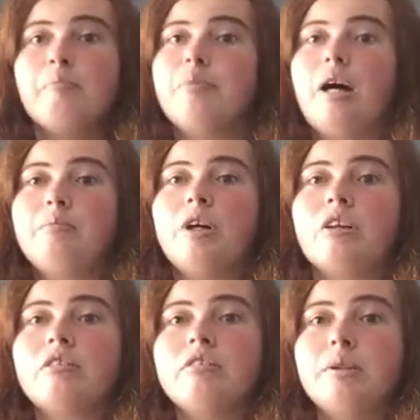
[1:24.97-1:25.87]
but I'm
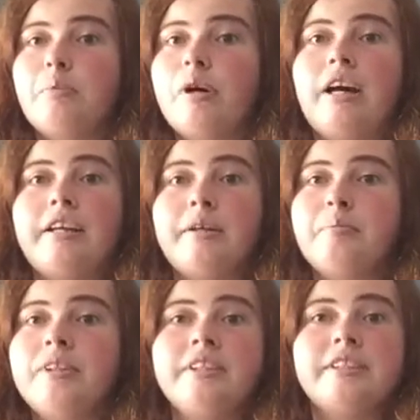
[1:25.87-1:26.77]
not gonna put
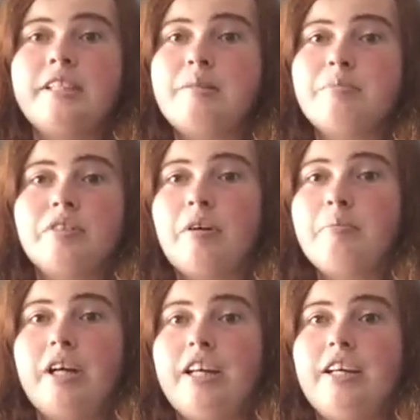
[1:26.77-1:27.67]
anybody's names
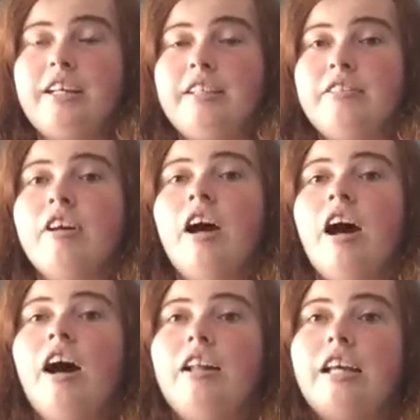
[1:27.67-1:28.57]
on my 18th.
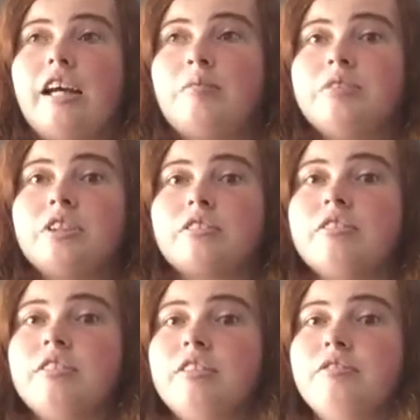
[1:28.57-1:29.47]
Like, I'm just
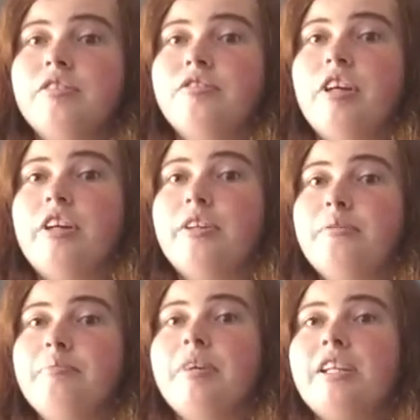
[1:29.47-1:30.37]
going to refer to
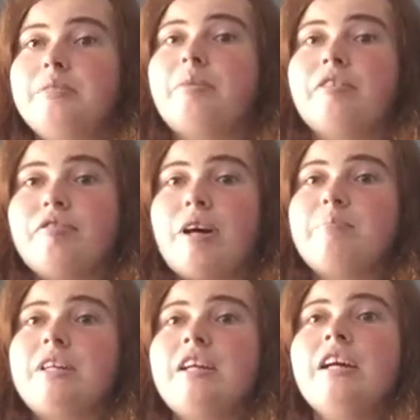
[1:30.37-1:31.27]
them as my
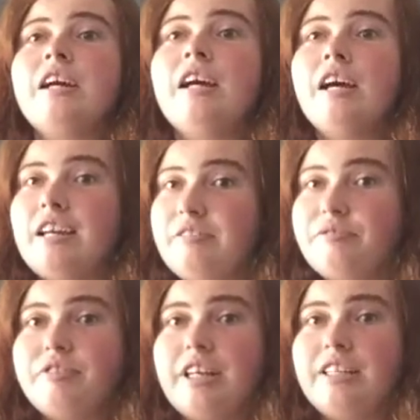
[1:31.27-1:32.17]
family
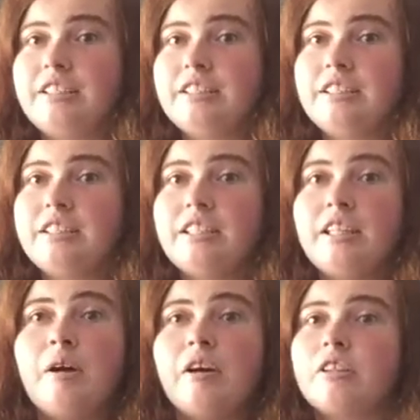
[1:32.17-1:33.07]
and friends,
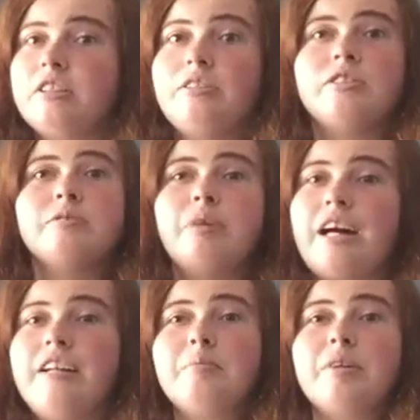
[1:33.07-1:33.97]
because I don't
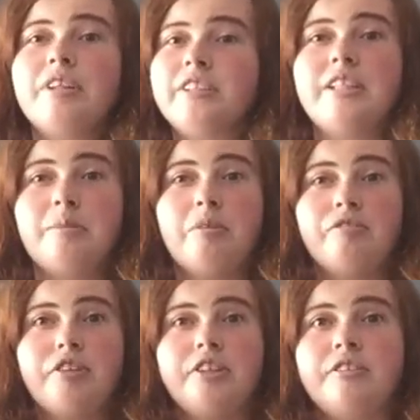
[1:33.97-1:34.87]
put anybody's name
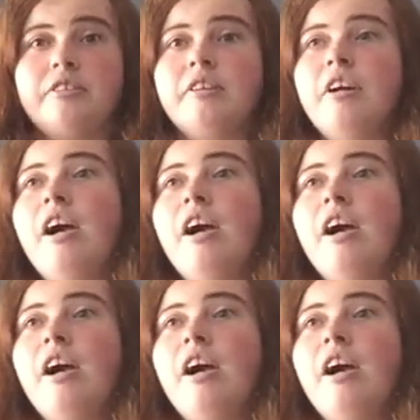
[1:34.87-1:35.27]
on video.